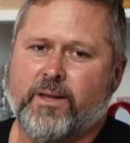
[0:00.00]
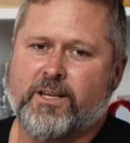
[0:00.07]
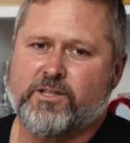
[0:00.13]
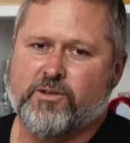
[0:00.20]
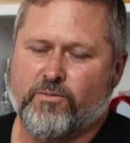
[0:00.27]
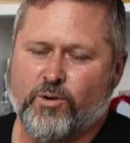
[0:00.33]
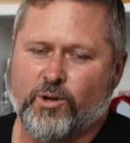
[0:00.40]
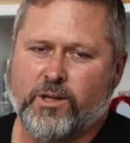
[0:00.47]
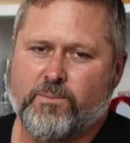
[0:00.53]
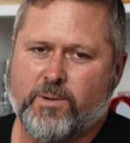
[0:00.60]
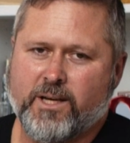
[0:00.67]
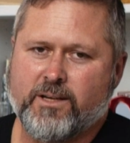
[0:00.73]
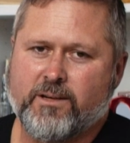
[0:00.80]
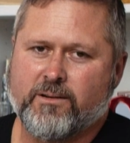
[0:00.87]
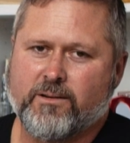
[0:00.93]
It's a really
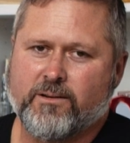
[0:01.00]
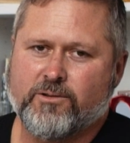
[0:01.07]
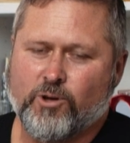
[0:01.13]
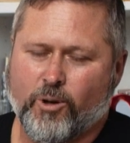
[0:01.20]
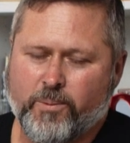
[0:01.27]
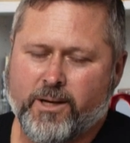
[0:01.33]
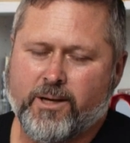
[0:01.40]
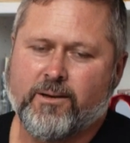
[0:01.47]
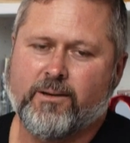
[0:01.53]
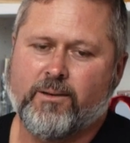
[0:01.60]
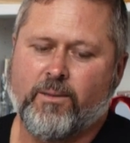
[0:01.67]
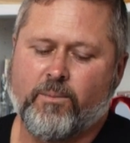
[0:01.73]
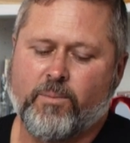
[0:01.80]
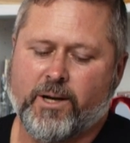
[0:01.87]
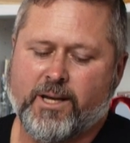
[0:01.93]
big topic,
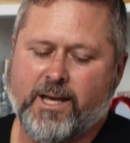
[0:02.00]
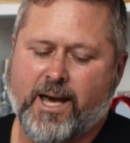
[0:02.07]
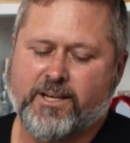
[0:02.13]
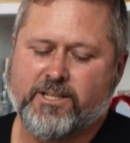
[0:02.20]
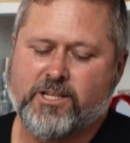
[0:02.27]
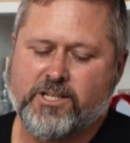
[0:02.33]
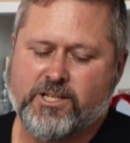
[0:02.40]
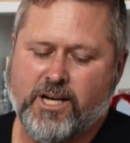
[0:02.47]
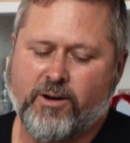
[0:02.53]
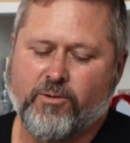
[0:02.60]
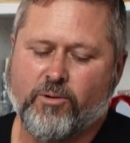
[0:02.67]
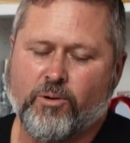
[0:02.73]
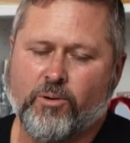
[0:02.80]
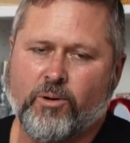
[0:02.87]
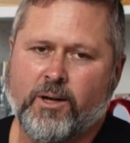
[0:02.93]
but cats in
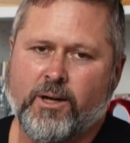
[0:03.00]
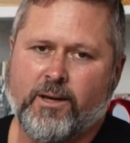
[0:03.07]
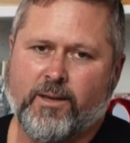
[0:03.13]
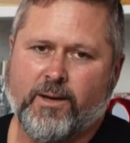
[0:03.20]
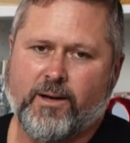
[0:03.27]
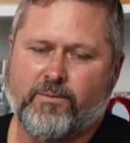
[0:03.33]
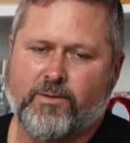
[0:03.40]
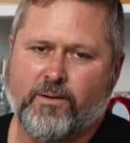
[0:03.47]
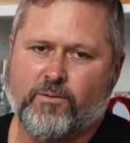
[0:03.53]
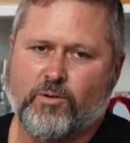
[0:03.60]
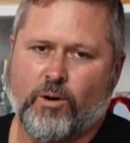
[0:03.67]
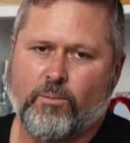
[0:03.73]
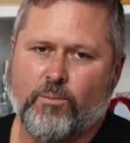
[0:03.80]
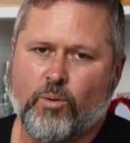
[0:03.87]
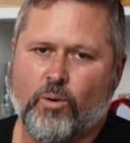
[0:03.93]
general, if they've
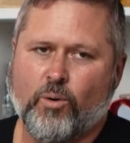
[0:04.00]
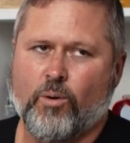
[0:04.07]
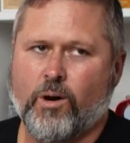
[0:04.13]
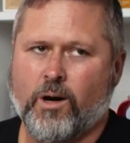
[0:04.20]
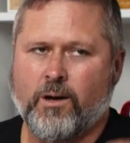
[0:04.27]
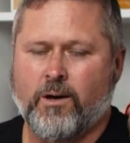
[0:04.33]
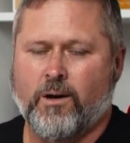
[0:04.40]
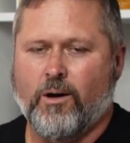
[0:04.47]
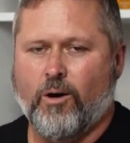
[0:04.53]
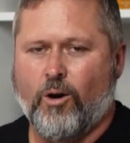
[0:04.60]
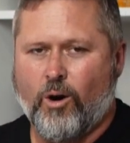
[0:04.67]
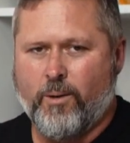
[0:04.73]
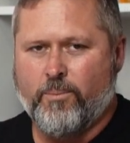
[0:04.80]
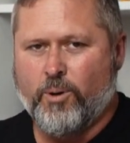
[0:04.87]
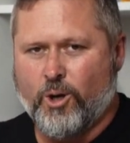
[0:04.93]
got more
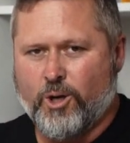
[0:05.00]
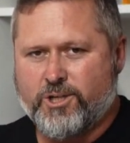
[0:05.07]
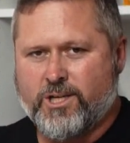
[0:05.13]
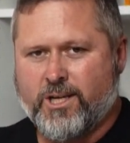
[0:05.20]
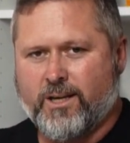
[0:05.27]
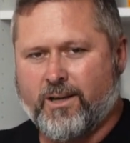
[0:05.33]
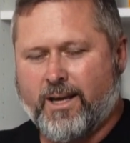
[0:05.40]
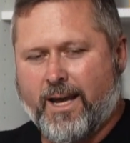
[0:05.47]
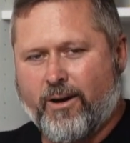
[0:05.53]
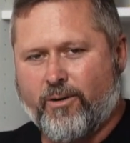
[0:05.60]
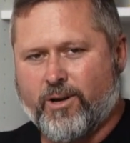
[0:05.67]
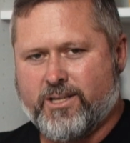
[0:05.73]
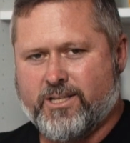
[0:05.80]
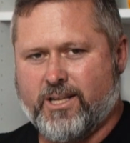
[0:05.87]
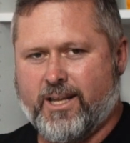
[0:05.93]
high perching
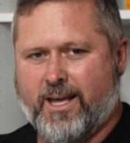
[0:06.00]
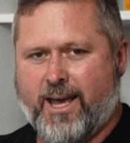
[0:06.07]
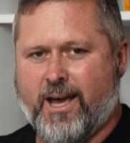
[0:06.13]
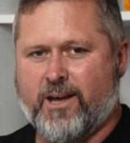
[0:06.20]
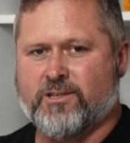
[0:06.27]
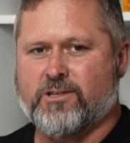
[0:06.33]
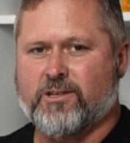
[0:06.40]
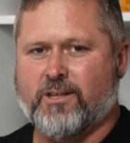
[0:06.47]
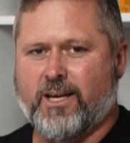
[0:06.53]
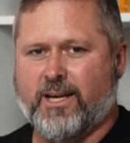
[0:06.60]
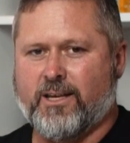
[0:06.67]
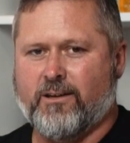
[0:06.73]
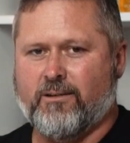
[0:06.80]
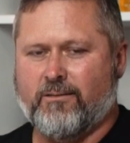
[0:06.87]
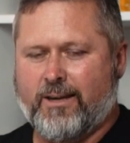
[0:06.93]
areas in the house that they
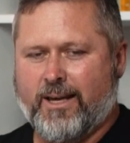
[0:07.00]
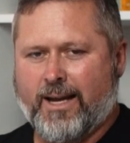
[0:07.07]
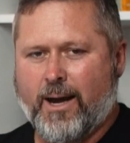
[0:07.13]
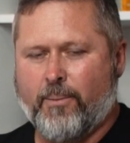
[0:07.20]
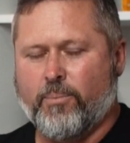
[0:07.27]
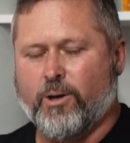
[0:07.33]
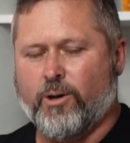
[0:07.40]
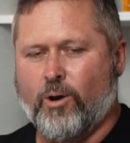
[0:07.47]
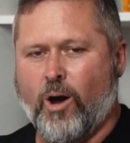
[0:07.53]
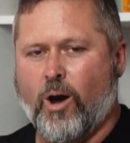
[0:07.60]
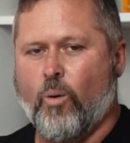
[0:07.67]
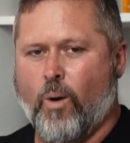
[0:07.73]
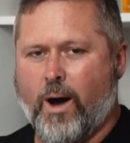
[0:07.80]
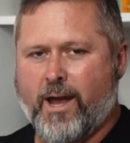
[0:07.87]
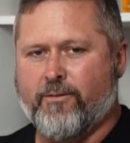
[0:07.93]
can get up and
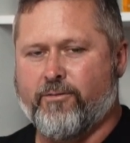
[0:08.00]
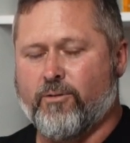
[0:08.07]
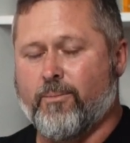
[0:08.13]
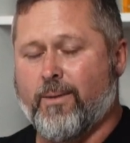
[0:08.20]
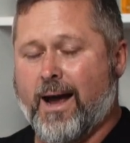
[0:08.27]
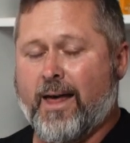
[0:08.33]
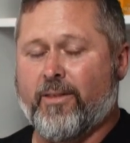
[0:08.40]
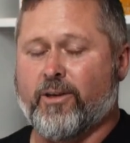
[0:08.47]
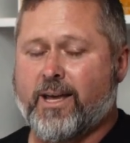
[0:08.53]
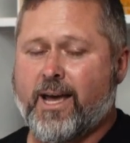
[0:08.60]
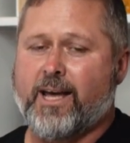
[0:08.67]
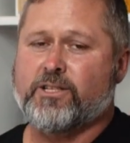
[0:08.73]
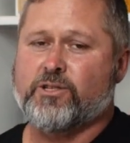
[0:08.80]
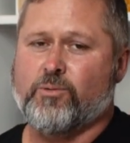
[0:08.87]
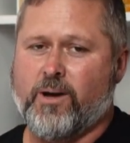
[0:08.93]
away from other
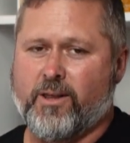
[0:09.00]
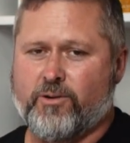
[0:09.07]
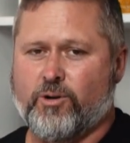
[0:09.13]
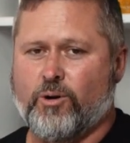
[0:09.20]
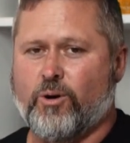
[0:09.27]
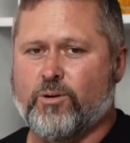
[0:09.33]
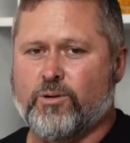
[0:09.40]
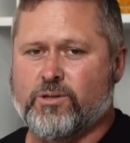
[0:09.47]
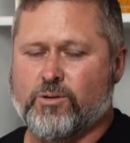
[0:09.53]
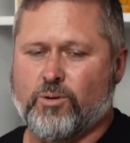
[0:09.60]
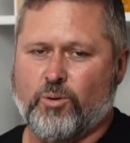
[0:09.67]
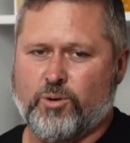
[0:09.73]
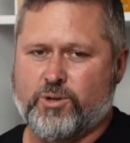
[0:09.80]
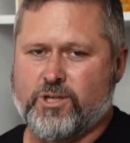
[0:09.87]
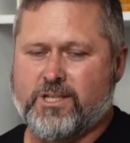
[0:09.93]
cats or other dogs,
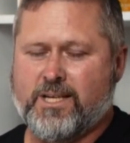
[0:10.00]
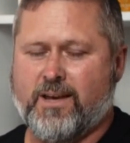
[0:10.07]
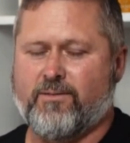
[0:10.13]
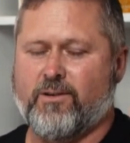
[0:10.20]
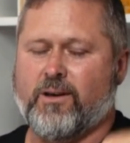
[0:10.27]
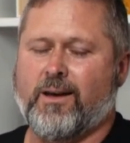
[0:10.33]
or just have a